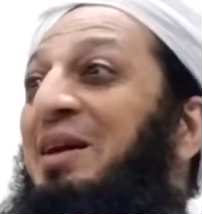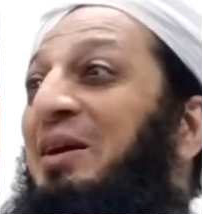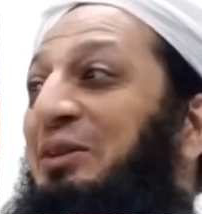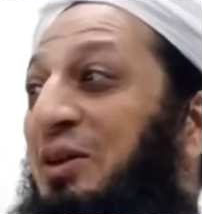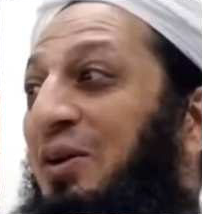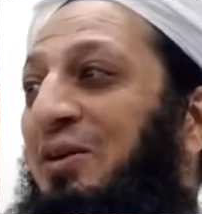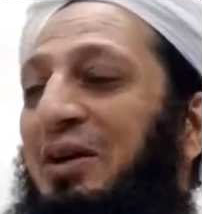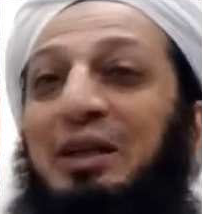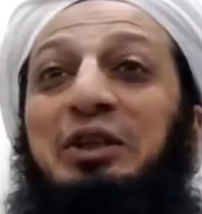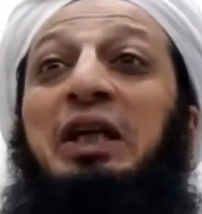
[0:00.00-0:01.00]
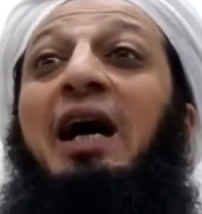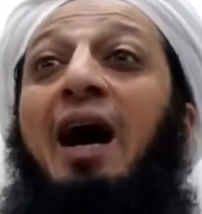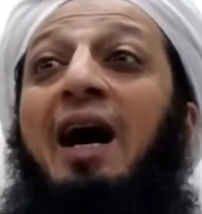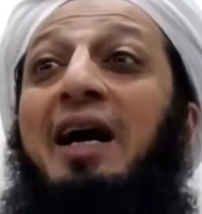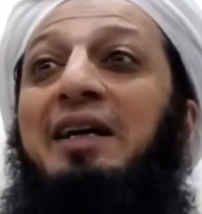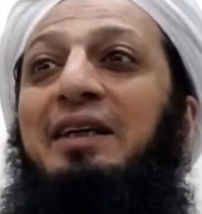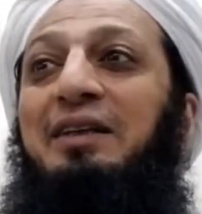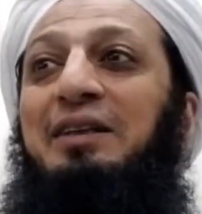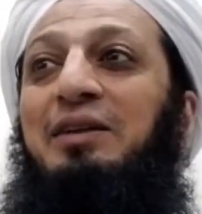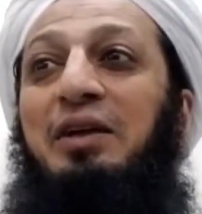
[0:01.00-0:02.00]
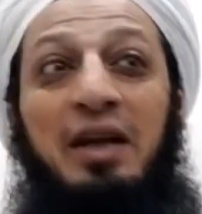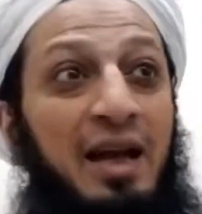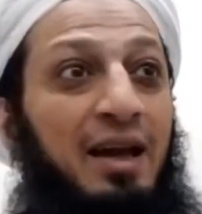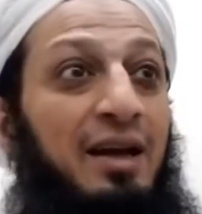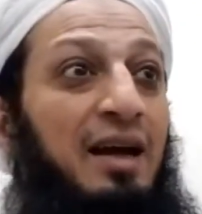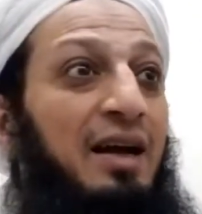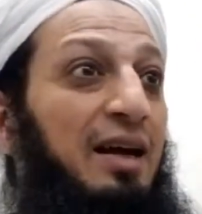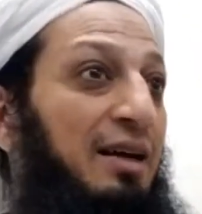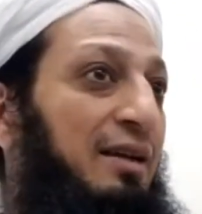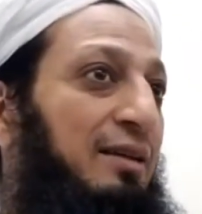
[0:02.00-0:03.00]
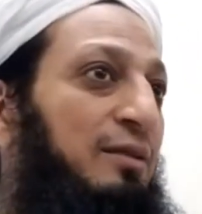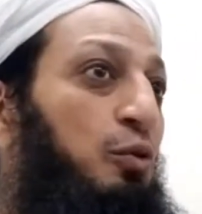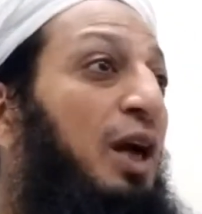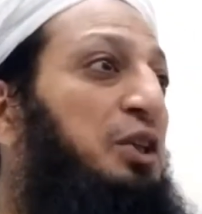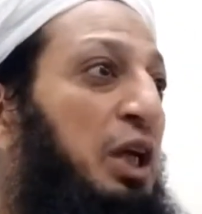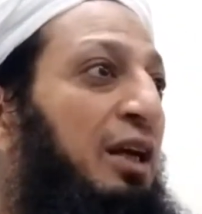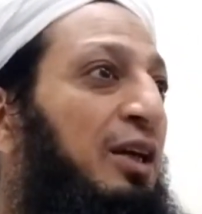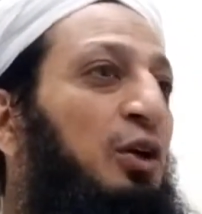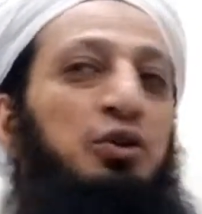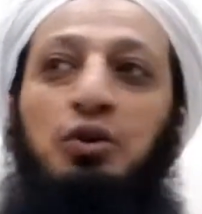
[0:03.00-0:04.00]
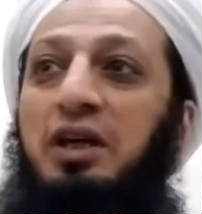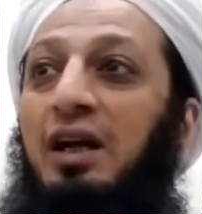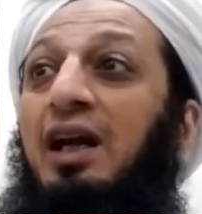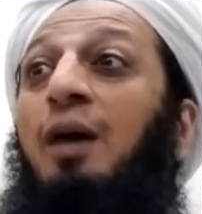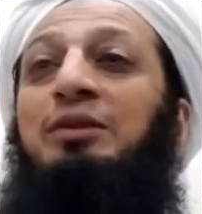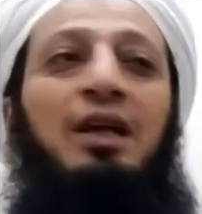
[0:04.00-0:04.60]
So she hired uh, Wahshi to kill Hamza